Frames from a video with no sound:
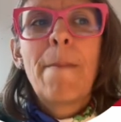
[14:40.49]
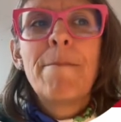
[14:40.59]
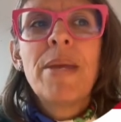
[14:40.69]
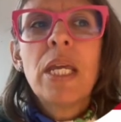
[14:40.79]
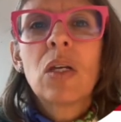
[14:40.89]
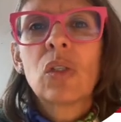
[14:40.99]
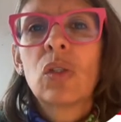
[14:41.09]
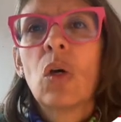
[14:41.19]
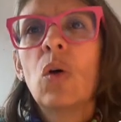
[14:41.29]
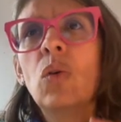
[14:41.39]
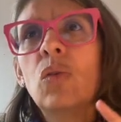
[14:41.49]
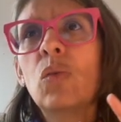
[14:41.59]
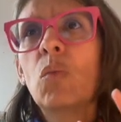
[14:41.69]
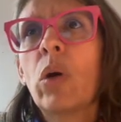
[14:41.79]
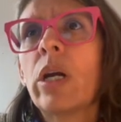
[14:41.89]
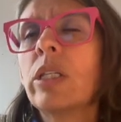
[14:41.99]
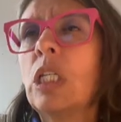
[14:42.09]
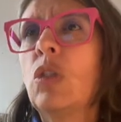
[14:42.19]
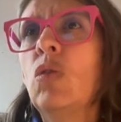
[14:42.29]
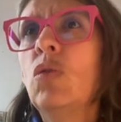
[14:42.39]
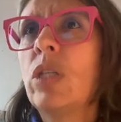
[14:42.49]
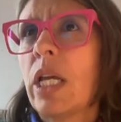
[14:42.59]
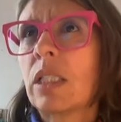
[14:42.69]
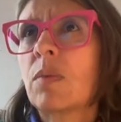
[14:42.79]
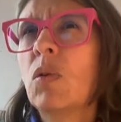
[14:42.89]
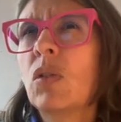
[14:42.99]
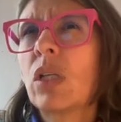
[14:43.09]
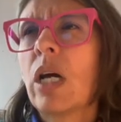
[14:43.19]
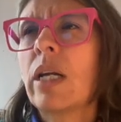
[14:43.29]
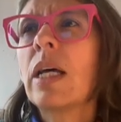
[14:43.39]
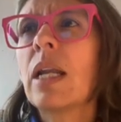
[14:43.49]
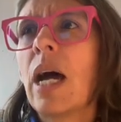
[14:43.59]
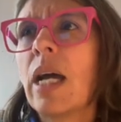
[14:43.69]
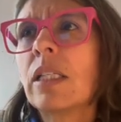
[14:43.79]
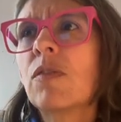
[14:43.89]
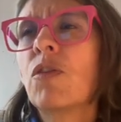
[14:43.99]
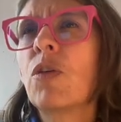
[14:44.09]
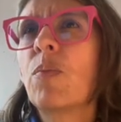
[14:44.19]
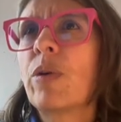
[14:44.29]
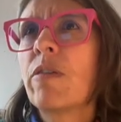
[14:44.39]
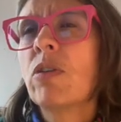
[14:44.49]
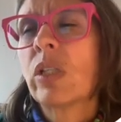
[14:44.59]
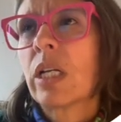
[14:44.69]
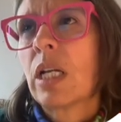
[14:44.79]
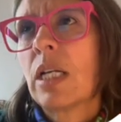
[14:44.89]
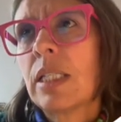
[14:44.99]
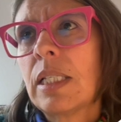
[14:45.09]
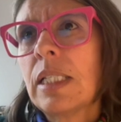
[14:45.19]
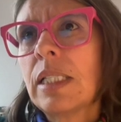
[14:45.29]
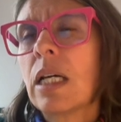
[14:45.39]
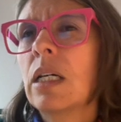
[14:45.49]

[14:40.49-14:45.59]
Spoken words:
because those were the two textbooks analyzed for previous analysis